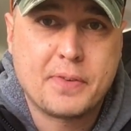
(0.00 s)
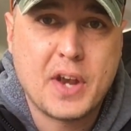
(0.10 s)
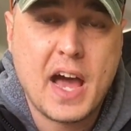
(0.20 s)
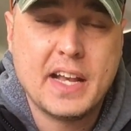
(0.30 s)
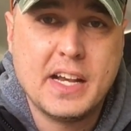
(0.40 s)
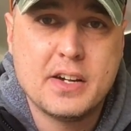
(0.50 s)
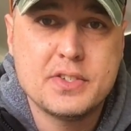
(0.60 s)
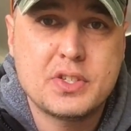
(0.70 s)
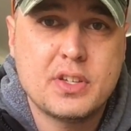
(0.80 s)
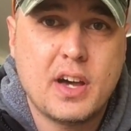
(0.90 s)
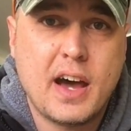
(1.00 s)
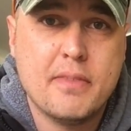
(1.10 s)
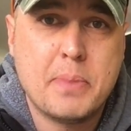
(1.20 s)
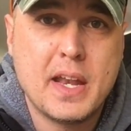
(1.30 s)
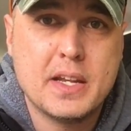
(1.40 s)
For 9 years,
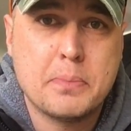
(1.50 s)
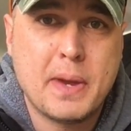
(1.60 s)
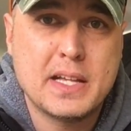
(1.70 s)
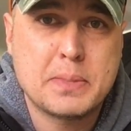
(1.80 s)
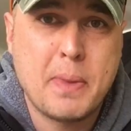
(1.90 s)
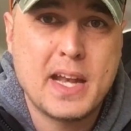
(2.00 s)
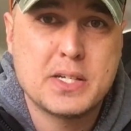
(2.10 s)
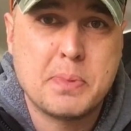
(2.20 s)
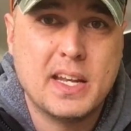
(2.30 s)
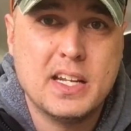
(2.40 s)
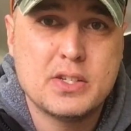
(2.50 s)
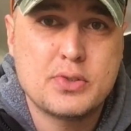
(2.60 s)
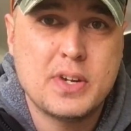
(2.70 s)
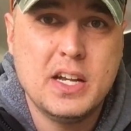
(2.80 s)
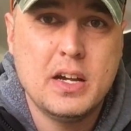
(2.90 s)
I've been in the pest management
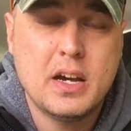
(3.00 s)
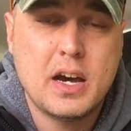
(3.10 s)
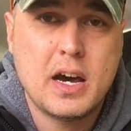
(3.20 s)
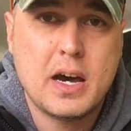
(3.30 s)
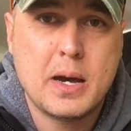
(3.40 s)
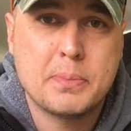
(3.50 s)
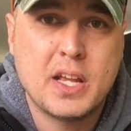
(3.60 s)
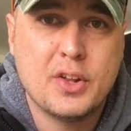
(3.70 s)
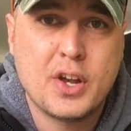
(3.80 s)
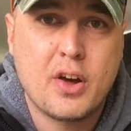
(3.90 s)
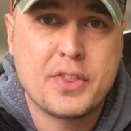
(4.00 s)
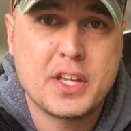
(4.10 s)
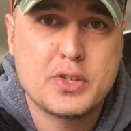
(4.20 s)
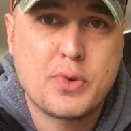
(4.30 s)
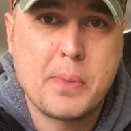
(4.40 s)
industry, killing all
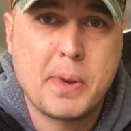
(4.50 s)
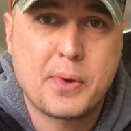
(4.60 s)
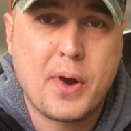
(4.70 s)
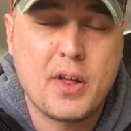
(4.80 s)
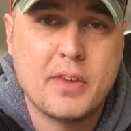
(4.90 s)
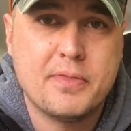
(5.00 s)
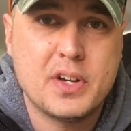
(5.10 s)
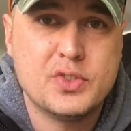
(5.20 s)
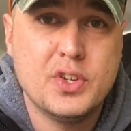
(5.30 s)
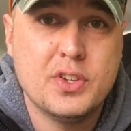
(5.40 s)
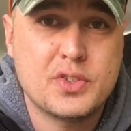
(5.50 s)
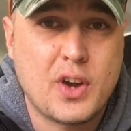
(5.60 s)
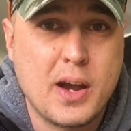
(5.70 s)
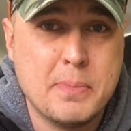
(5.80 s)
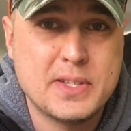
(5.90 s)
things creepy, crawly, and fuzzy.
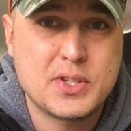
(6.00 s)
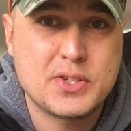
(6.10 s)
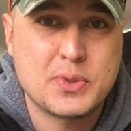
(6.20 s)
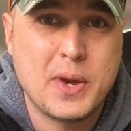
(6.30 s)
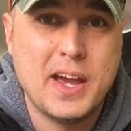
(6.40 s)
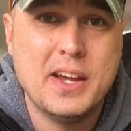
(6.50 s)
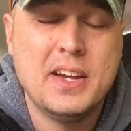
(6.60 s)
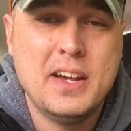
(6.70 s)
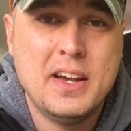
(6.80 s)
Sorry, Mr. Sway,